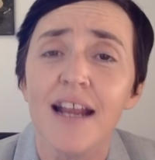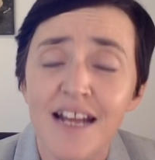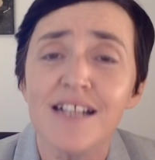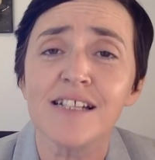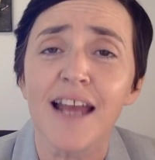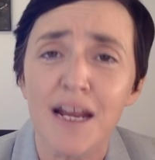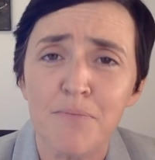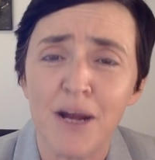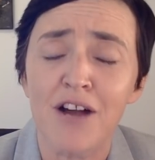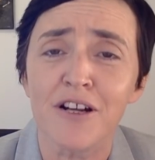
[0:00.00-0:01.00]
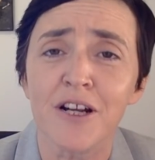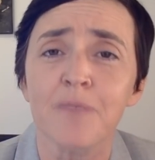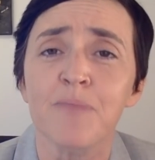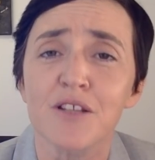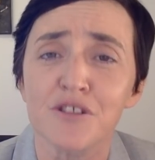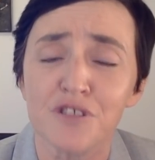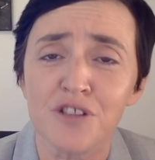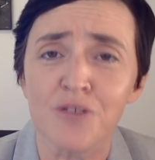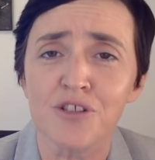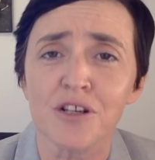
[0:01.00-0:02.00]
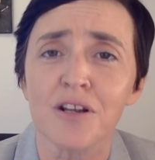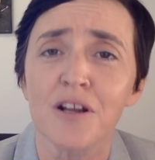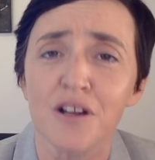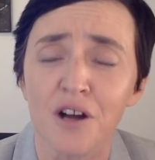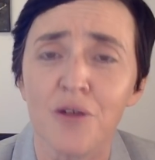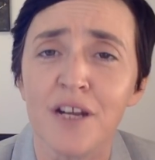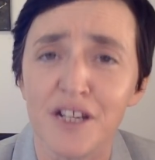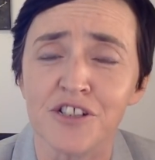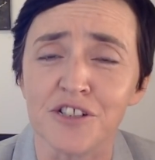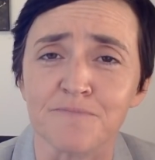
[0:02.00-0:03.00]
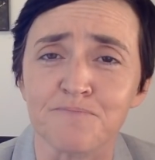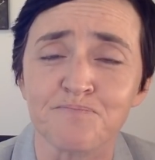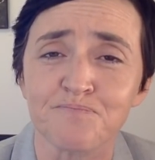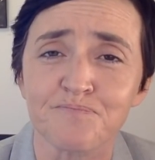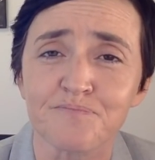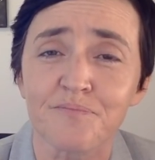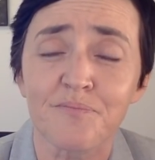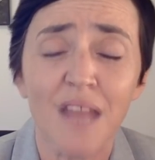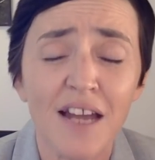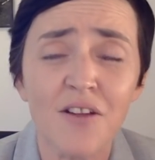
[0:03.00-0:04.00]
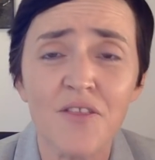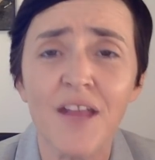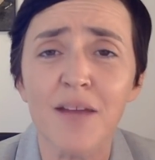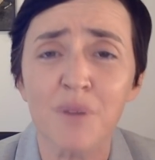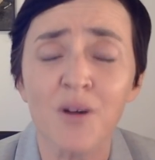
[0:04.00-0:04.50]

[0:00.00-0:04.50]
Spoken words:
is a barrier to social cohesion. And on that